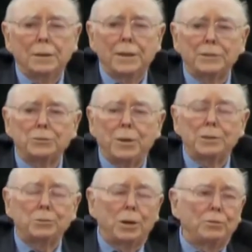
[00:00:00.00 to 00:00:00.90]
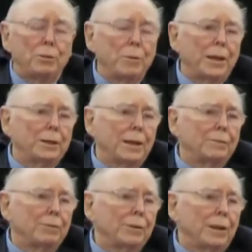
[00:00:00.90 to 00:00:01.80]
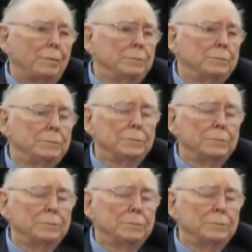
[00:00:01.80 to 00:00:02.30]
And that's why it's worked for me and not for them.